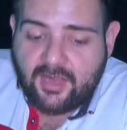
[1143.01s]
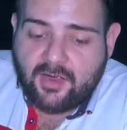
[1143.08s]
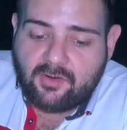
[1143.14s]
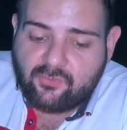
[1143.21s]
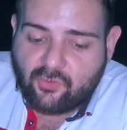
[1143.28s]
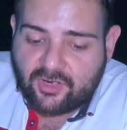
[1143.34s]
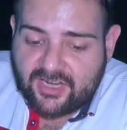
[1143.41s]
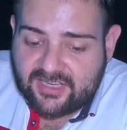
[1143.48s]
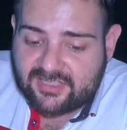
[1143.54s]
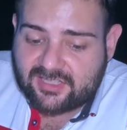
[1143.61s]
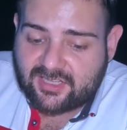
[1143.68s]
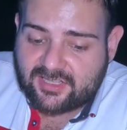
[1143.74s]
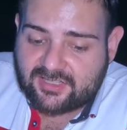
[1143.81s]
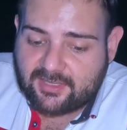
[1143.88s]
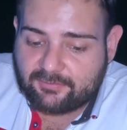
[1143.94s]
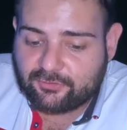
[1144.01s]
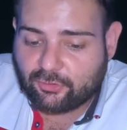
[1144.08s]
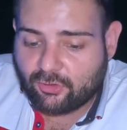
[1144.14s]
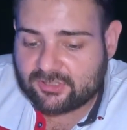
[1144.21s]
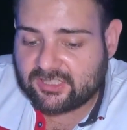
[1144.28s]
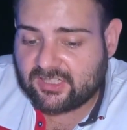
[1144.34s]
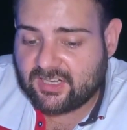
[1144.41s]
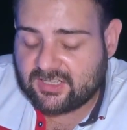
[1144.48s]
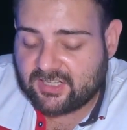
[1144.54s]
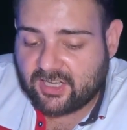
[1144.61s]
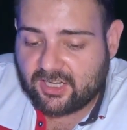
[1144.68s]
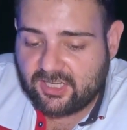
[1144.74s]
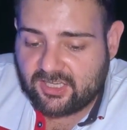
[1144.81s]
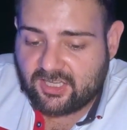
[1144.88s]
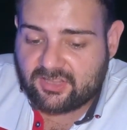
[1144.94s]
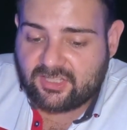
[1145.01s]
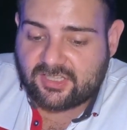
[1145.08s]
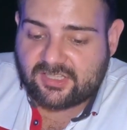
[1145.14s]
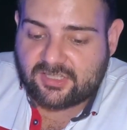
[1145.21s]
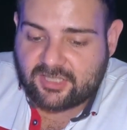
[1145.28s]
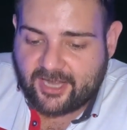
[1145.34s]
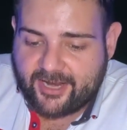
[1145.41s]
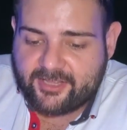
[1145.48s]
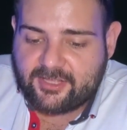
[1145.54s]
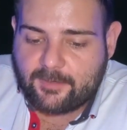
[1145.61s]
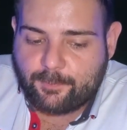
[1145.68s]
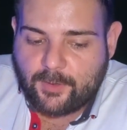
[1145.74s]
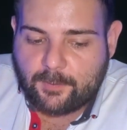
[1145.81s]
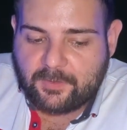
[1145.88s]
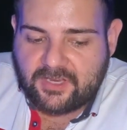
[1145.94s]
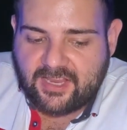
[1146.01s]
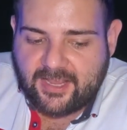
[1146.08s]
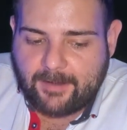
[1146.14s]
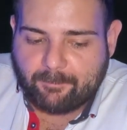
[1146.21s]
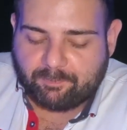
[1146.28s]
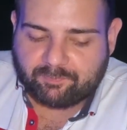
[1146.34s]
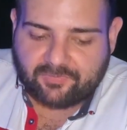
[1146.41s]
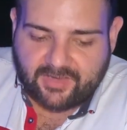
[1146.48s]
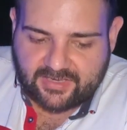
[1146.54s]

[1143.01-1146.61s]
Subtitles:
For instance, if total alkalinity is 90 ppm